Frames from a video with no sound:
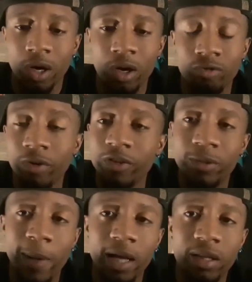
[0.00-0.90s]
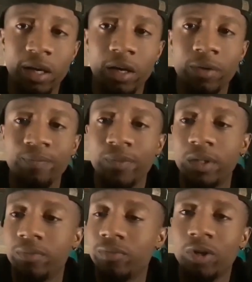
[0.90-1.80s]
Rivers back there.
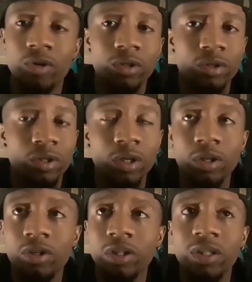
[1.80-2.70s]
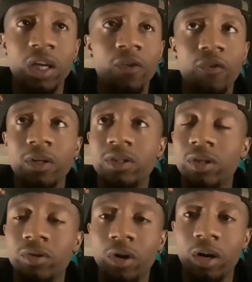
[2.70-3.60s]
Still a good defense.
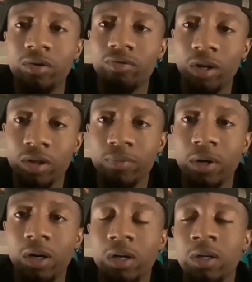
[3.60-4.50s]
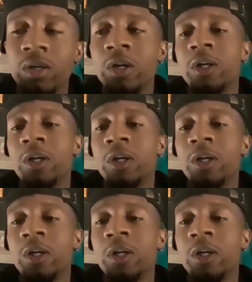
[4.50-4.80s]
Still know how to run the ball.